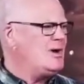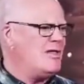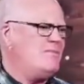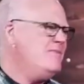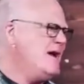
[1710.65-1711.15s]
And I
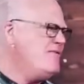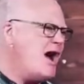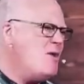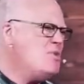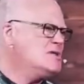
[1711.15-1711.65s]
think, if
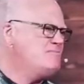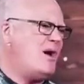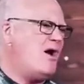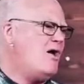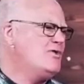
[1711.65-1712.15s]
I was
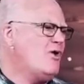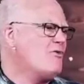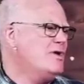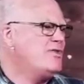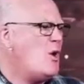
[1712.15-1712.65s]
part of Corinth,